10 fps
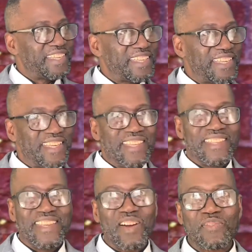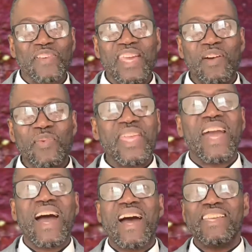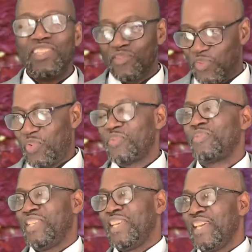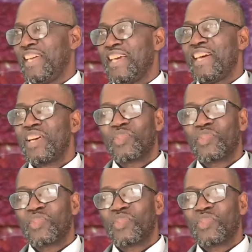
in the affair. We are involved. So